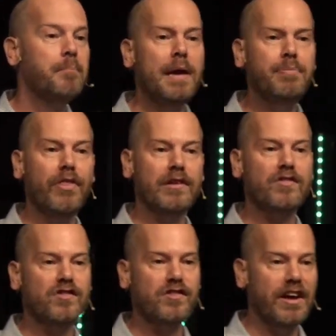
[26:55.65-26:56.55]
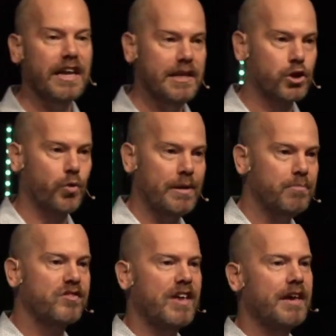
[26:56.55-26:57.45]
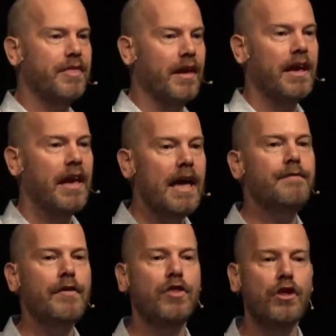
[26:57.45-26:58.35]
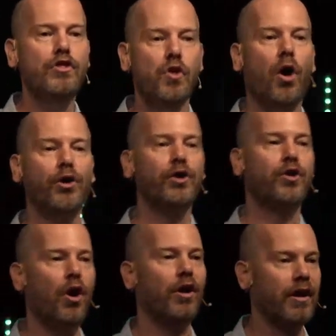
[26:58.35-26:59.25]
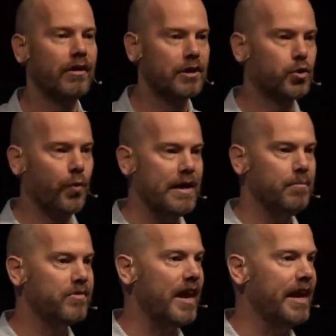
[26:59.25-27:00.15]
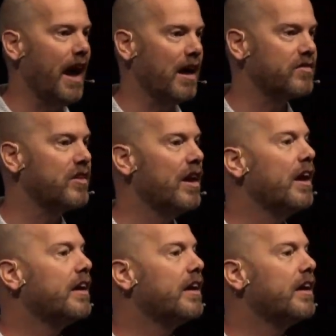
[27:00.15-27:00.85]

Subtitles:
People that study dreams say that even the non-God dreams in us